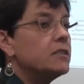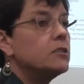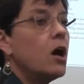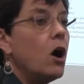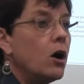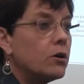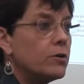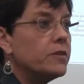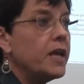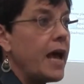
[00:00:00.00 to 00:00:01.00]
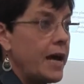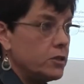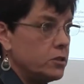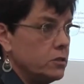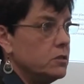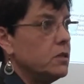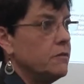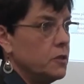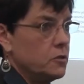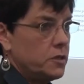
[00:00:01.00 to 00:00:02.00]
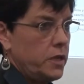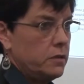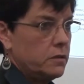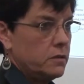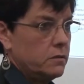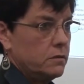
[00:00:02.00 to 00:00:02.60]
to honor the actions of other states.